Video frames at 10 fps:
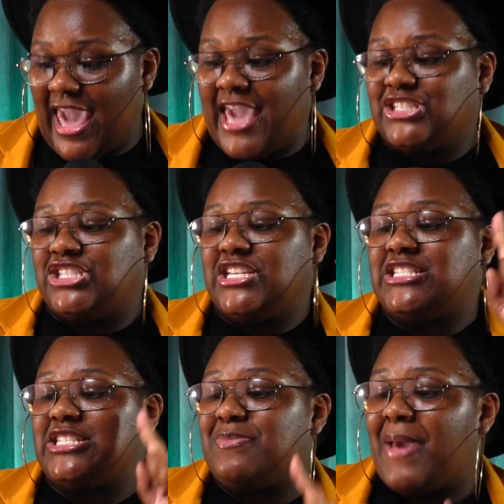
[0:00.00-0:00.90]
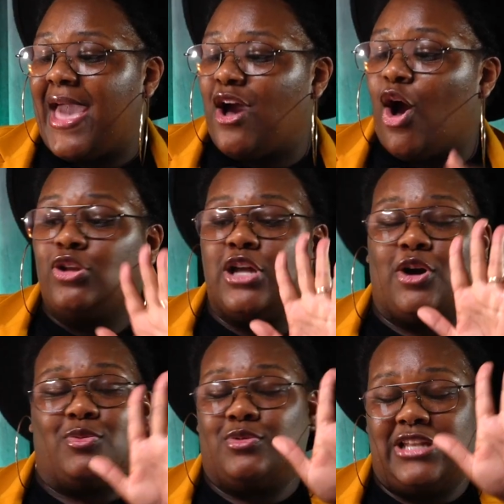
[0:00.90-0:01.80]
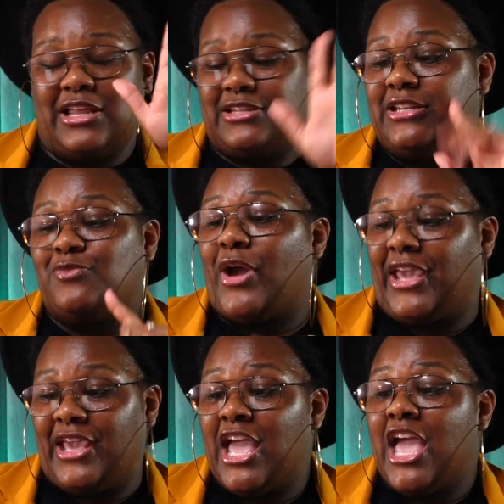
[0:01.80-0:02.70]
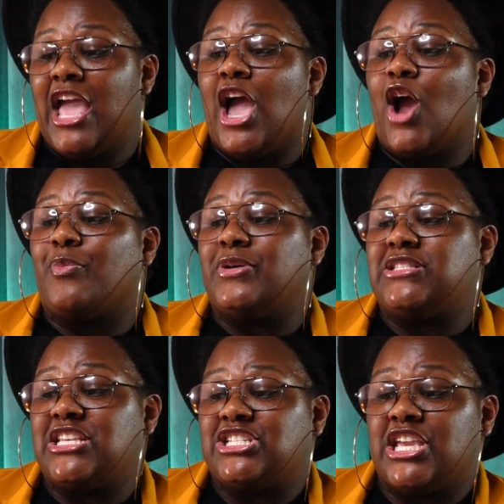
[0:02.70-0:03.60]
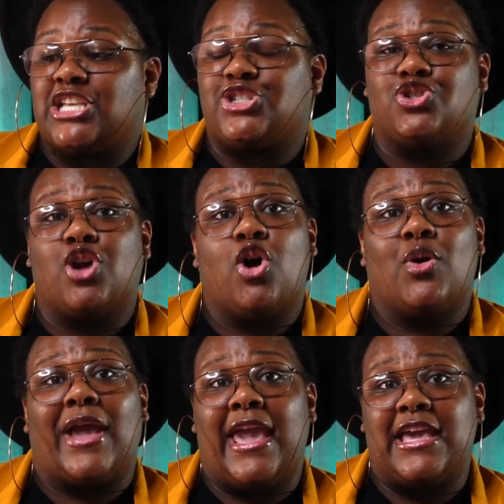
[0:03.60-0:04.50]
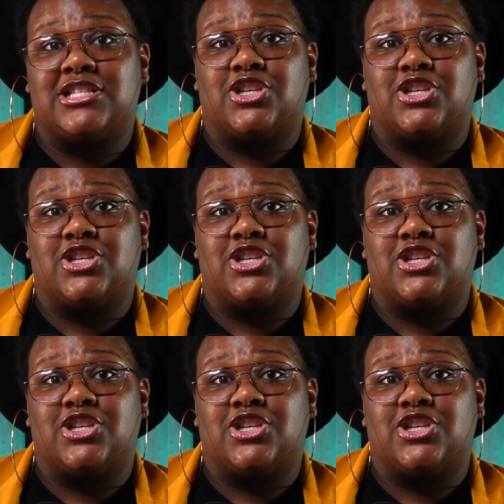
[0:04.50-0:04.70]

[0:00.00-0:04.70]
And she smiled. Hold on. Let, wait. Her position is strong and